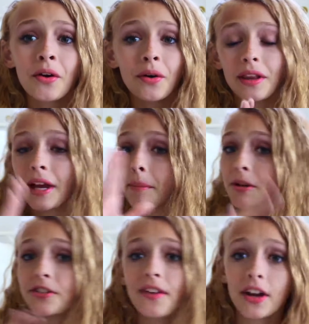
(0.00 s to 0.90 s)
or like a
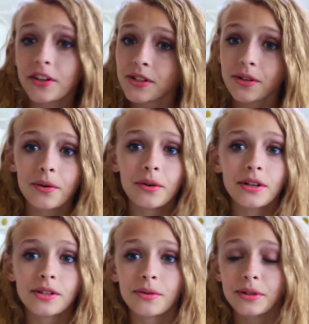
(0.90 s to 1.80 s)
bunch of
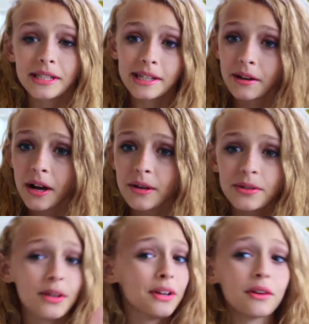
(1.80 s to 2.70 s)
underscores or
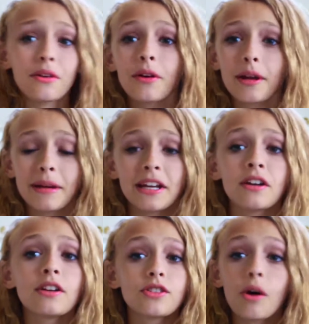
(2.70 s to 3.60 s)
zeros. You know what I mean.
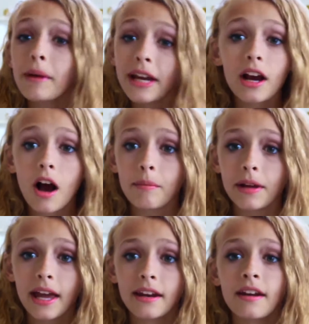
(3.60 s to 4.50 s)
Don't make it
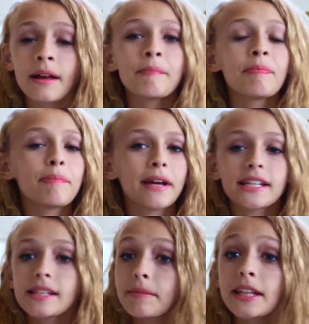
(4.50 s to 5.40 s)
complicated. Make
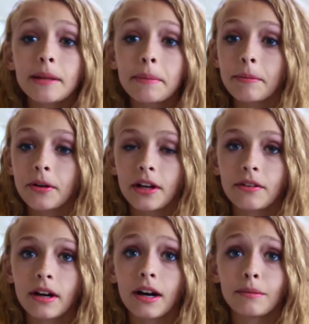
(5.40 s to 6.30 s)
it something that people
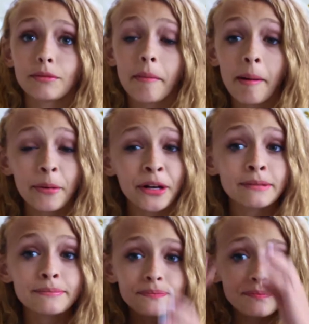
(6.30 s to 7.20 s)
can remember.
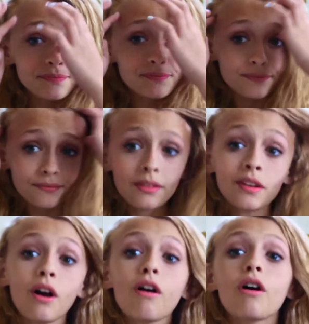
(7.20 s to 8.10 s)

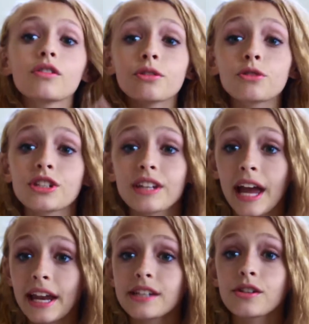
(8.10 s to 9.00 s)
Also, just like
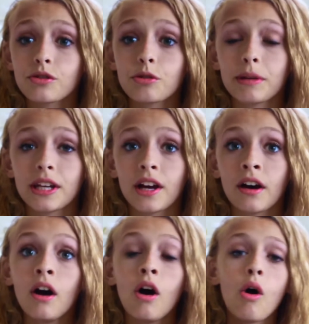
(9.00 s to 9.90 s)
any social
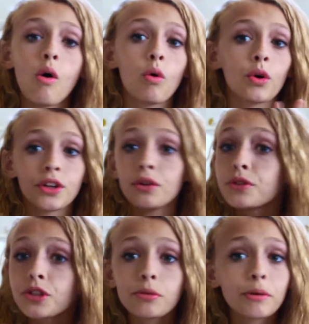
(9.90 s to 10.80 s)
media or
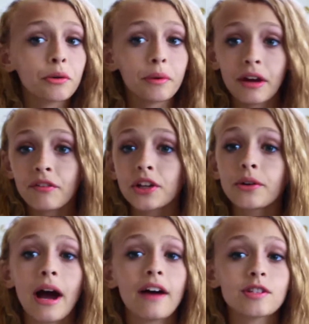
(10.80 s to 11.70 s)
YouTube or whatever, you
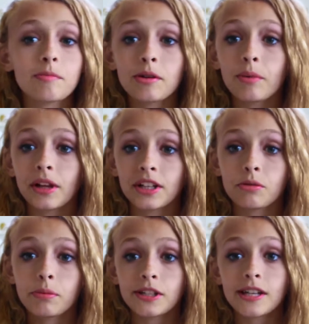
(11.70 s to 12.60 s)
have to be willing to
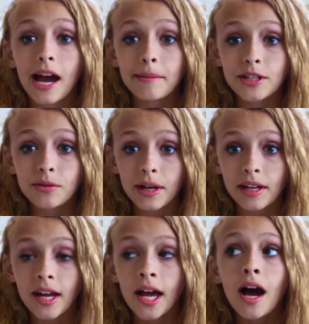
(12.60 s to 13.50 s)
put time into
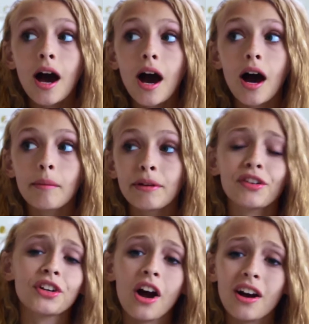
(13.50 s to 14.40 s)
it. If
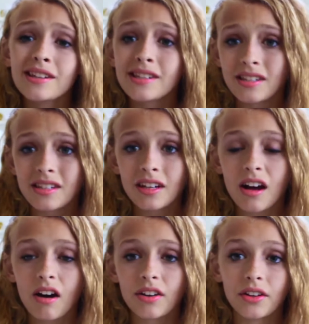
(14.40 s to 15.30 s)
you're not consistent
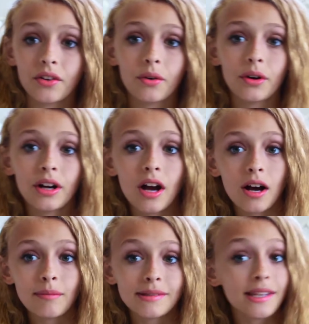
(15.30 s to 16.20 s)
on your
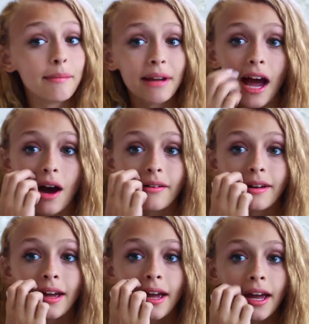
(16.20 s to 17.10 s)
slime account,
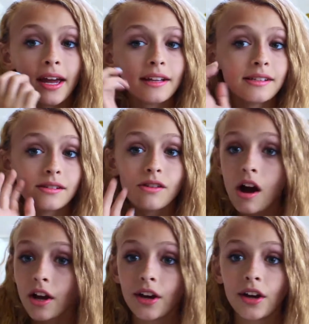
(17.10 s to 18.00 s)
it's
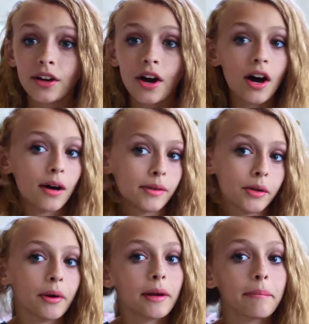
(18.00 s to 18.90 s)
not good.
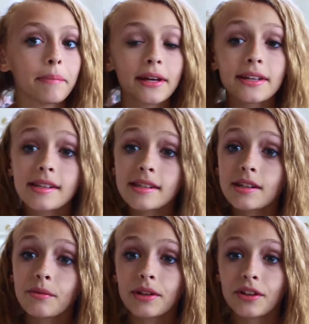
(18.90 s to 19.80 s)
You want to be
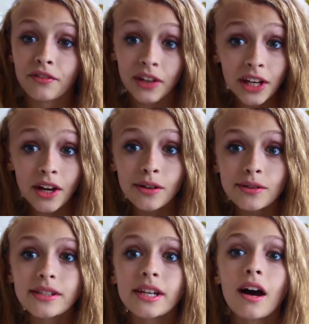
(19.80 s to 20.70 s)
consistent with your
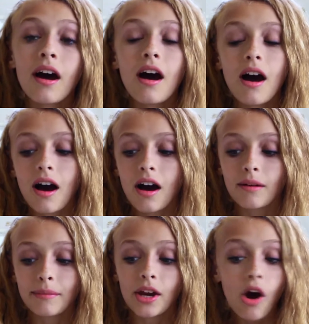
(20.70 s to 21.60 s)
videos.
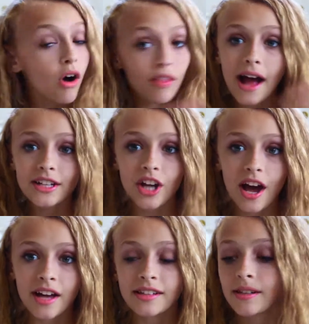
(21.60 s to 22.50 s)
And all that
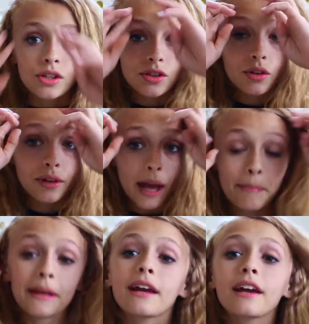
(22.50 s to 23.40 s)
jazz. So yeah,
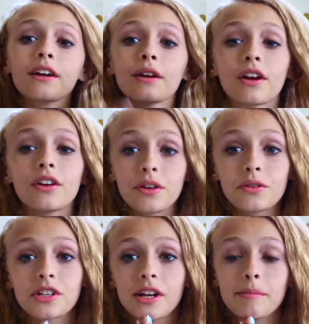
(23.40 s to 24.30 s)
picking a good
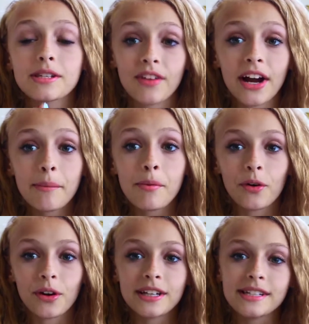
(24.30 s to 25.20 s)
username is very
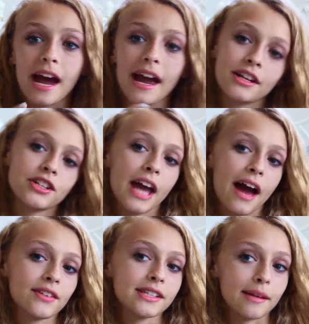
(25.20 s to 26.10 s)
important. I actually
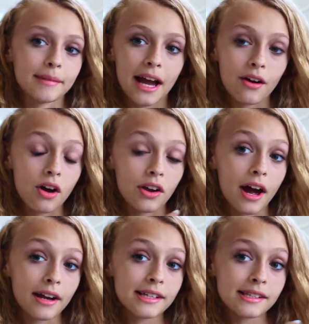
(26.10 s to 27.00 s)
have a slime account called
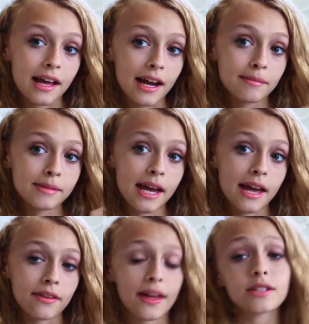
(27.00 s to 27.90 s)
Honey Slimes,
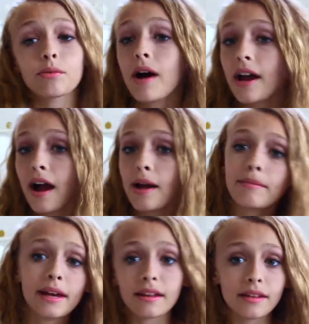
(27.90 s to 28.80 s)
and that's why I'm
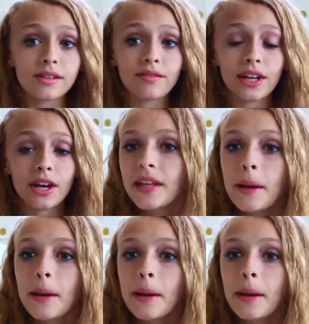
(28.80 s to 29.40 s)
making this video.